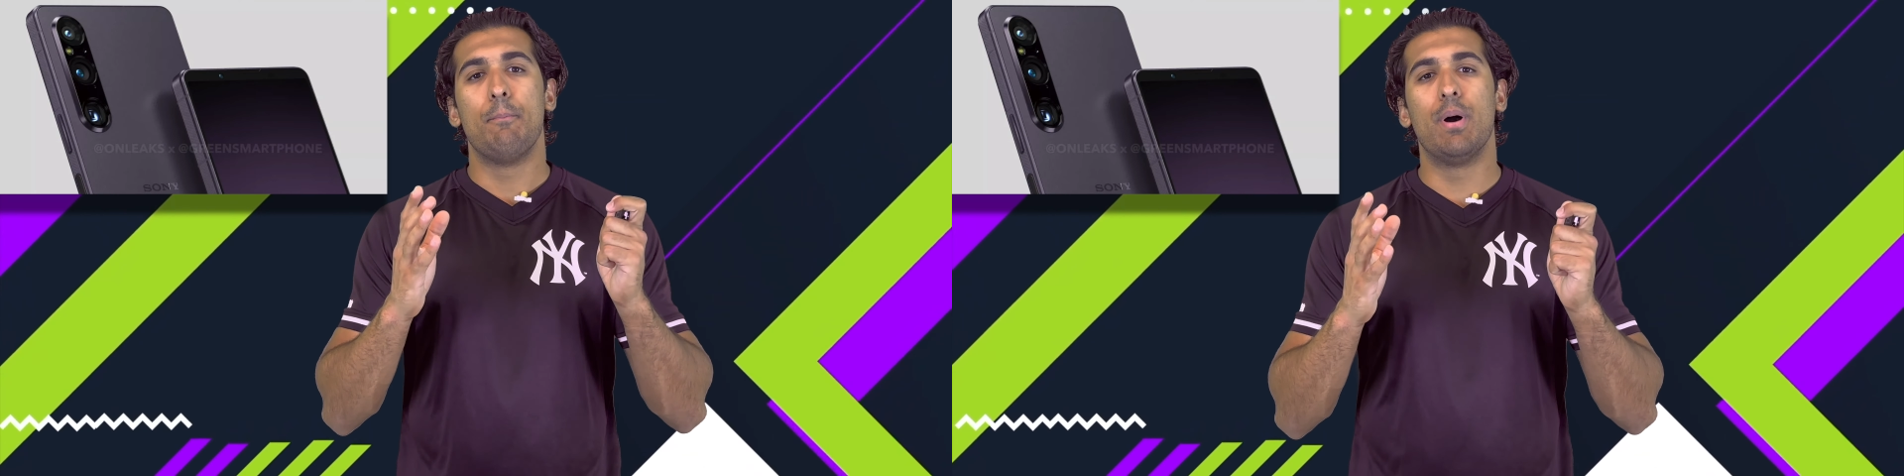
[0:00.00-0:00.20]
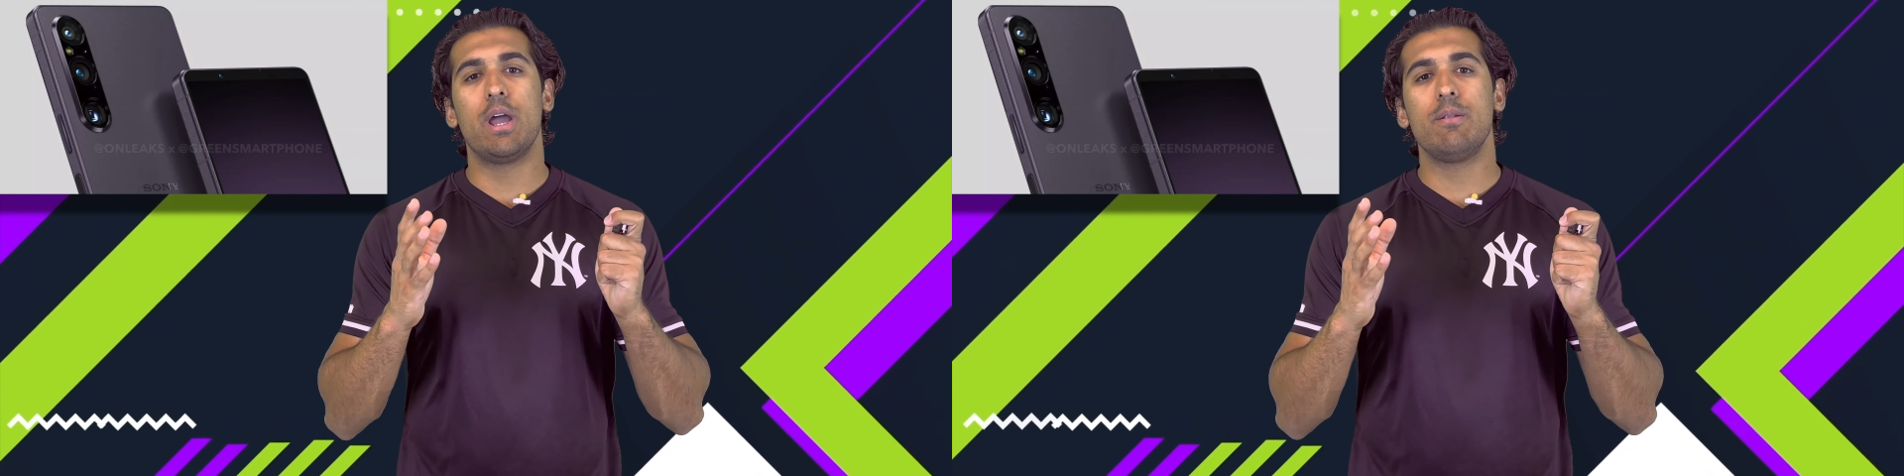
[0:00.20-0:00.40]

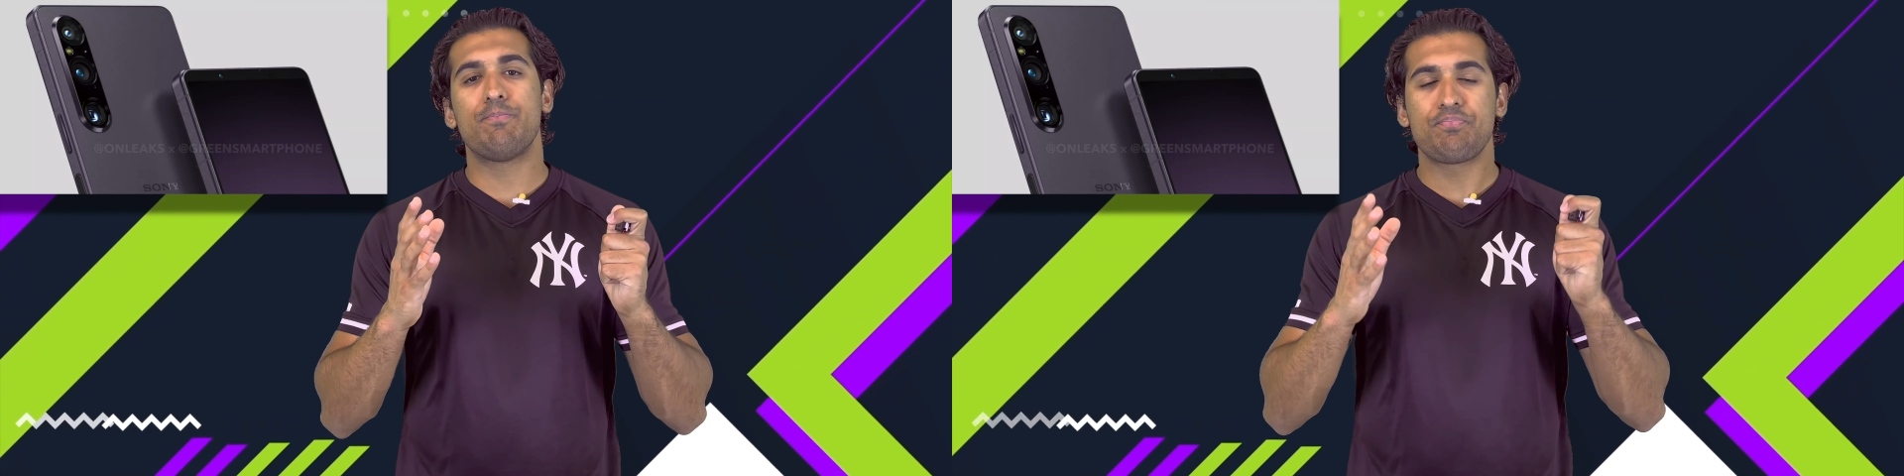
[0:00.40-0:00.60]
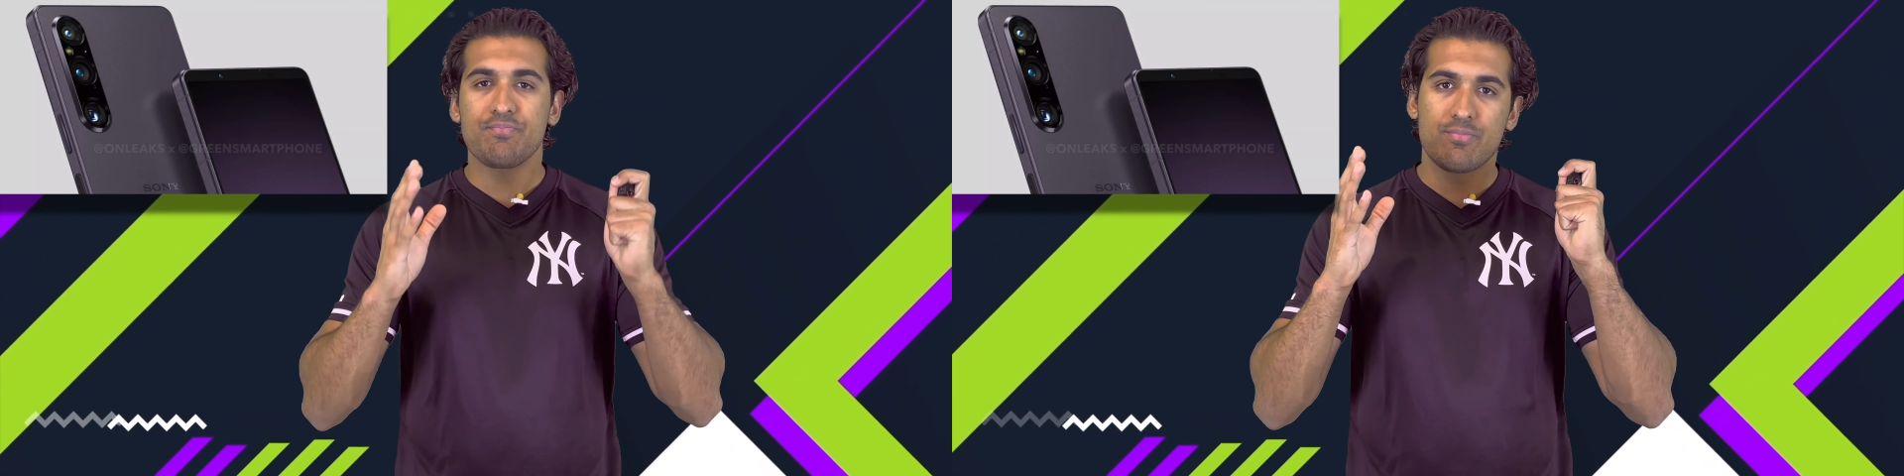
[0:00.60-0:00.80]
But
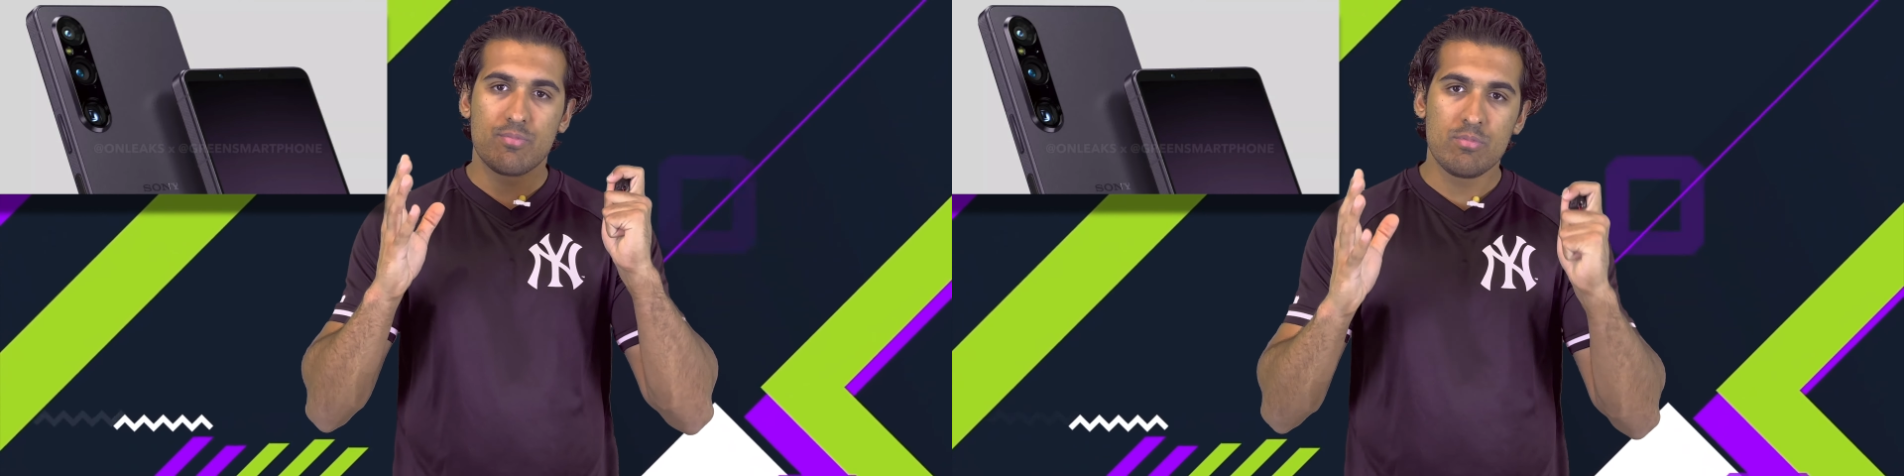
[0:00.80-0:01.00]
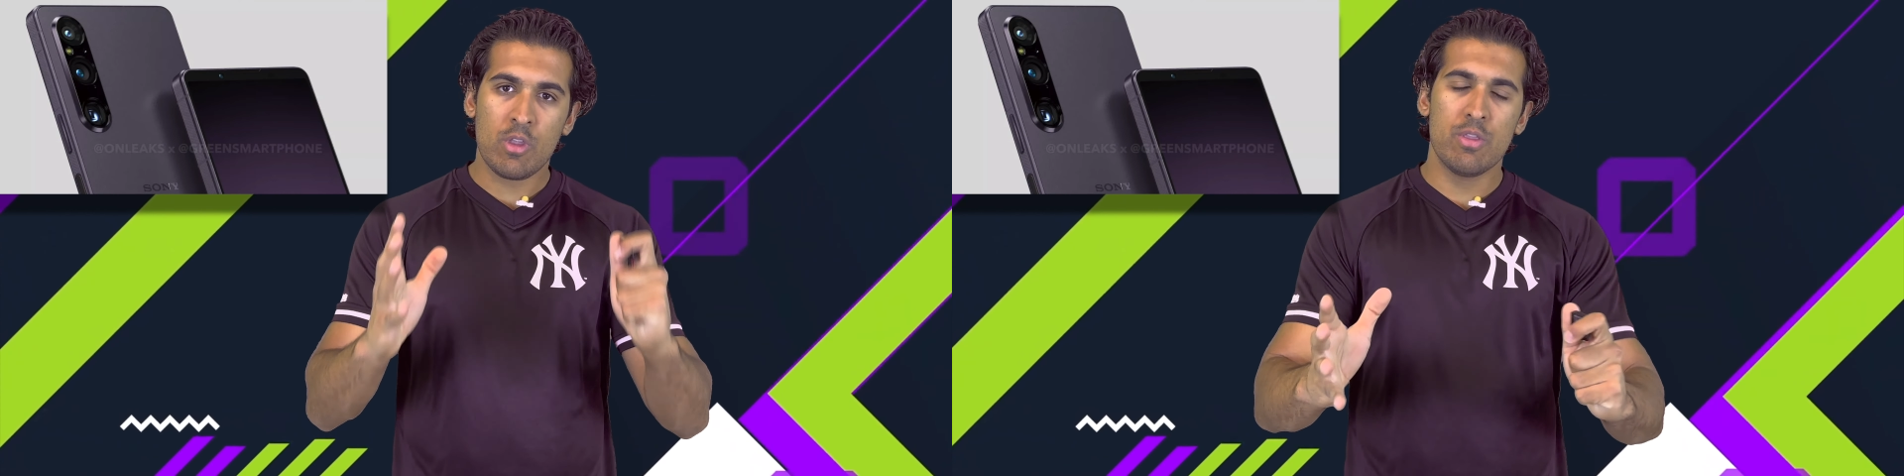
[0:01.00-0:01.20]

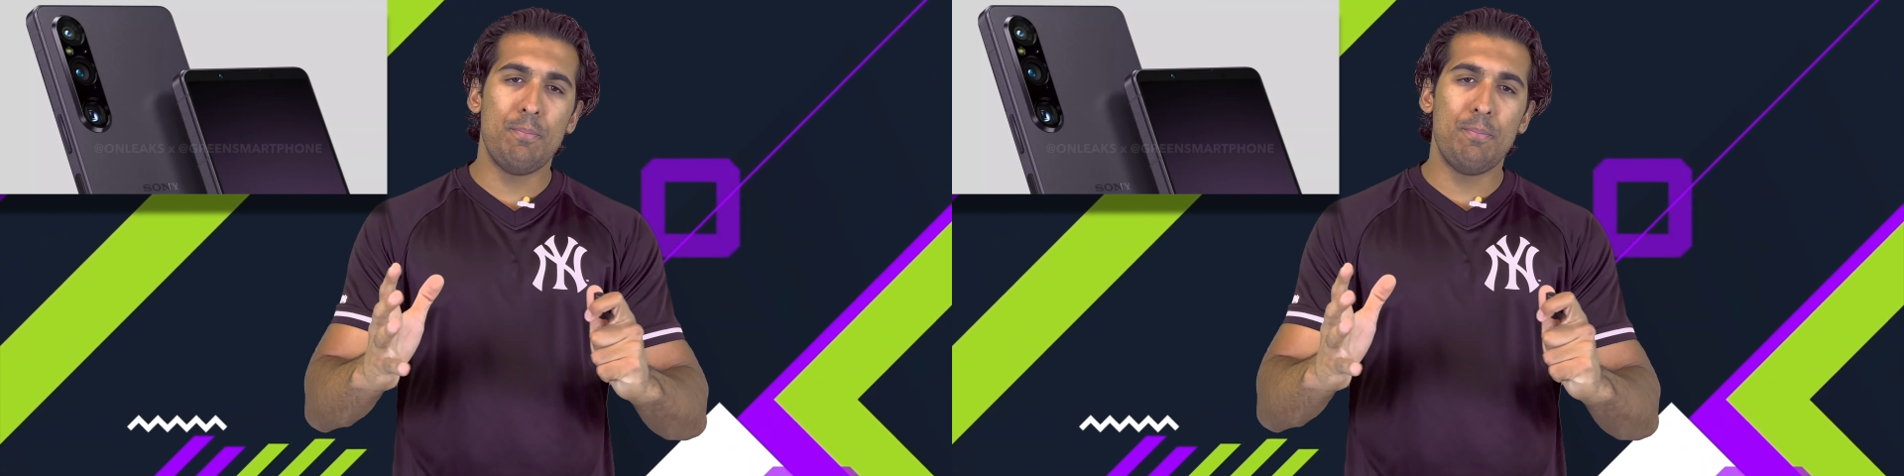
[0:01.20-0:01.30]
the